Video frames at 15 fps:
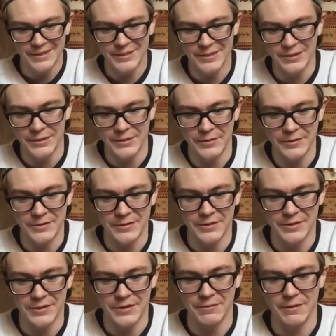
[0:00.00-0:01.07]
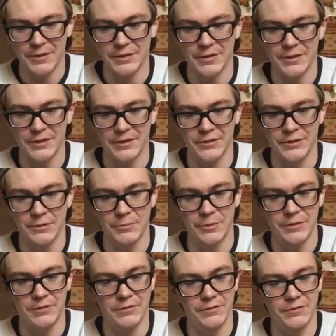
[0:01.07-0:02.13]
So let's see if I can get this open.